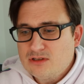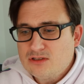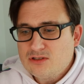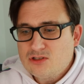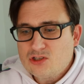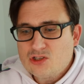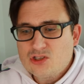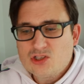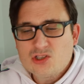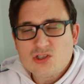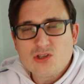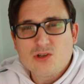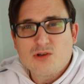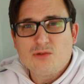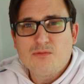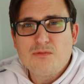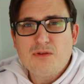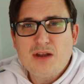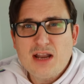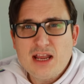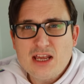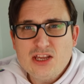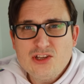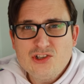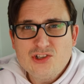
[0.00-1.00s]
and just sort of
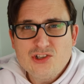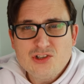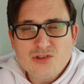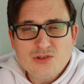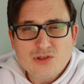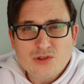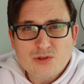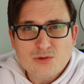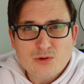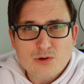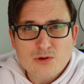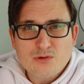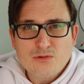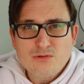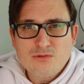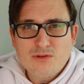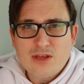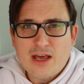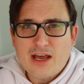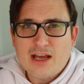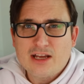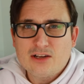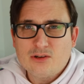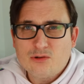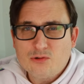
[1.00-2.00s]
lead you through
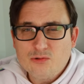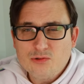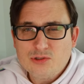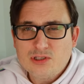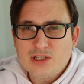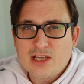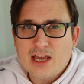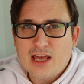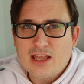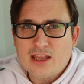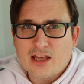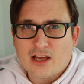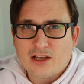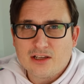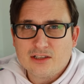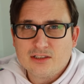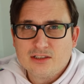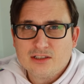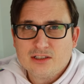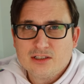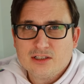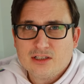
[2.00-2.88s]
that all together.